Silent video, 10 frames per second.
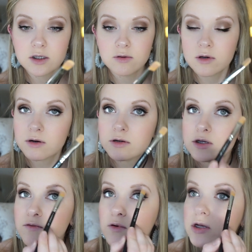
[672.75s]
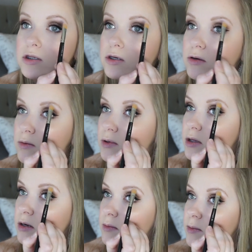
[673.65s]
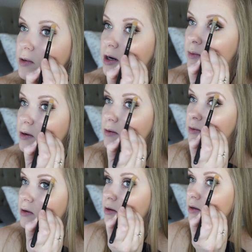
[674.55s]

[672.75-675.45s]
242, put that on my brow bone.